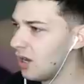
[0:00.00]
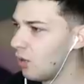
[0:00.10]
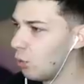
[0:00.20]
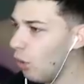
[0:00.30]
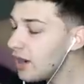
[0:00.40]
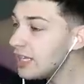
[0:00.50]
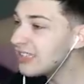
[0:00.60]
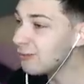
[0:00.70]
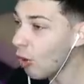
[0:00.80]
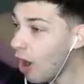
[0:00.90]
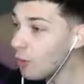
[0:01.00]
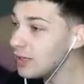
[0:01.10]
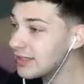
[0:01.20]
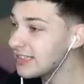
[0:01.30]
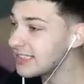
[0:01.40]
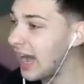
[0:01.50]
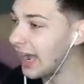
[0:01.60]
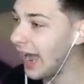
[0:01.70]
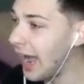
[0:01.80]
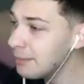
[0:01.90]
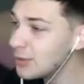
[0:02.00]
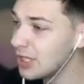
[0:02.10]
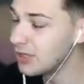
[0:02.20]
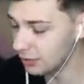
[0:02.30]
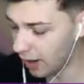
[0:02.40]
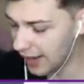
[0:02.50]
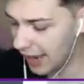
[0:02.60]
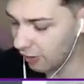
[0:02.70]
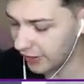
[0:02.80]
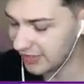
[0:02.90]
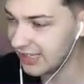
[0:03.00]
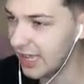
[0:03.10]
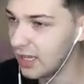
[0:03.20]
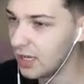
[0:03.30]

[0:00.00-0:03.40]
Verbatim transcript: What is wrong with this guy? I'm literally right now gonna say,